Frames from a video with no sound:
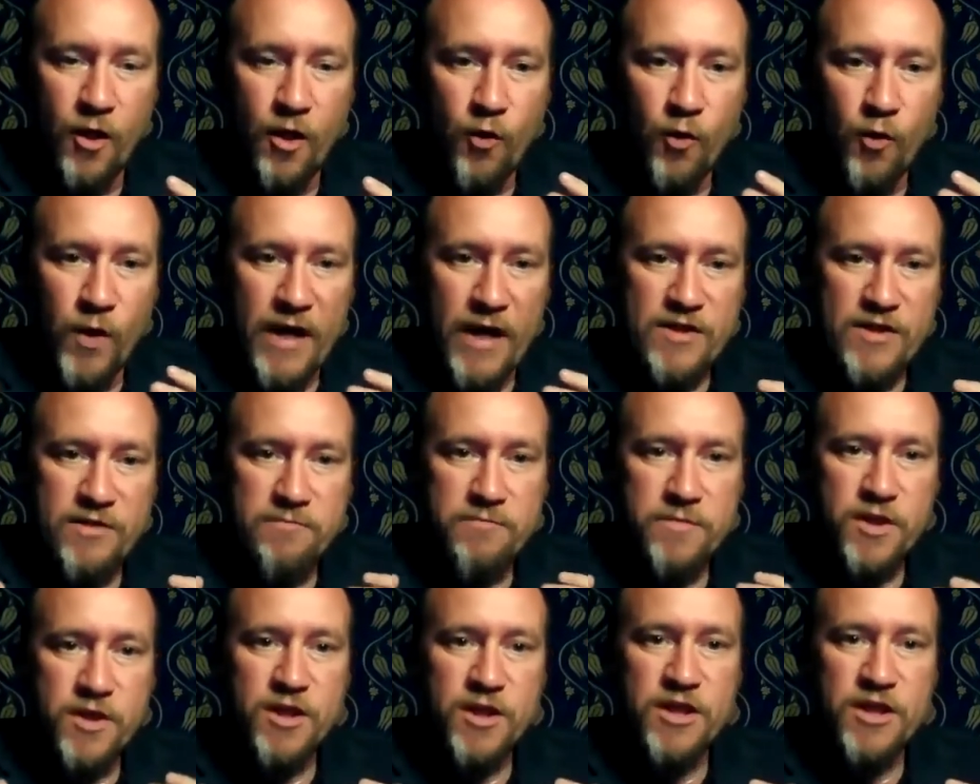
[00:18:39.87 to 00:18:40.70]
where it's
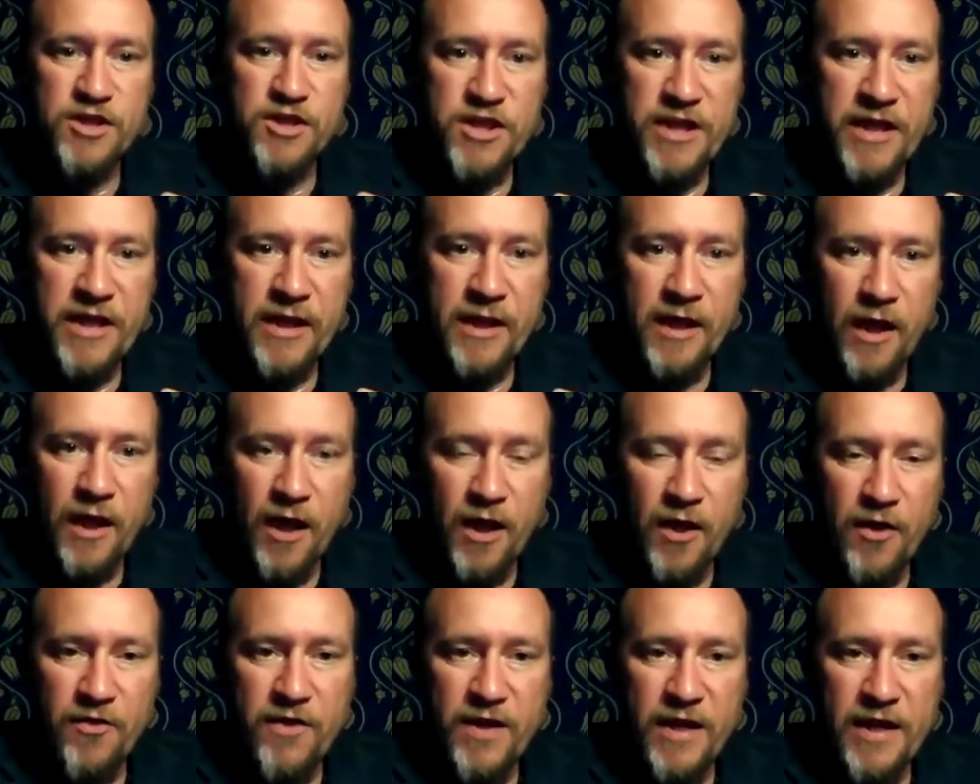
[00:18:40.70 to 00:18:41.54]
merging
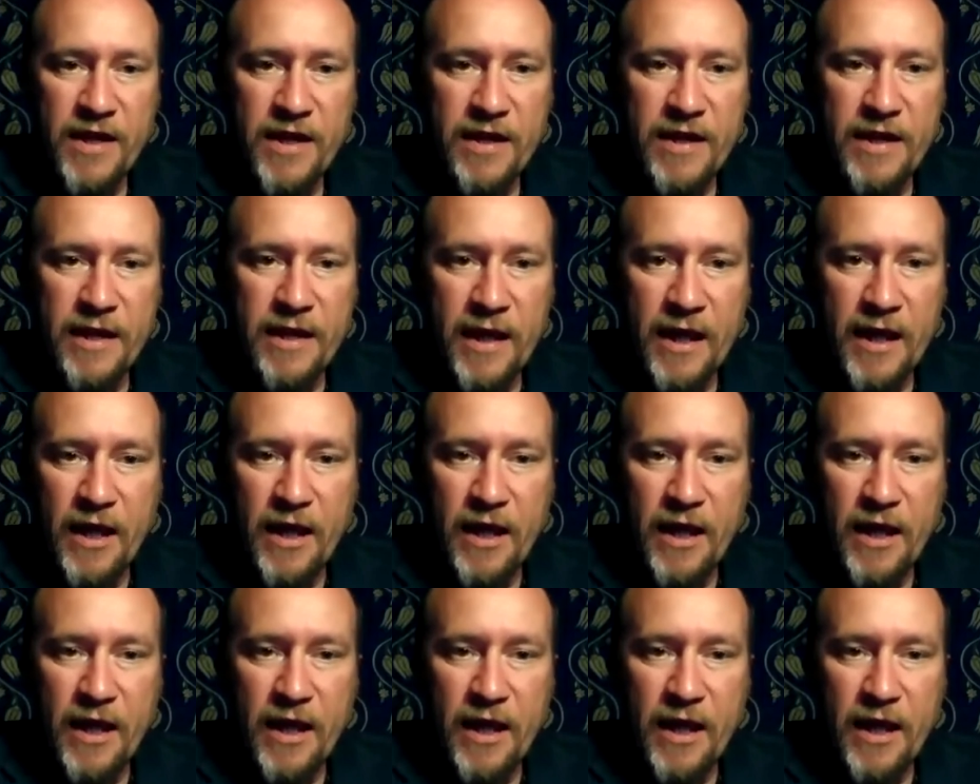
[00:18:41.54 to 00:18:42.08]
the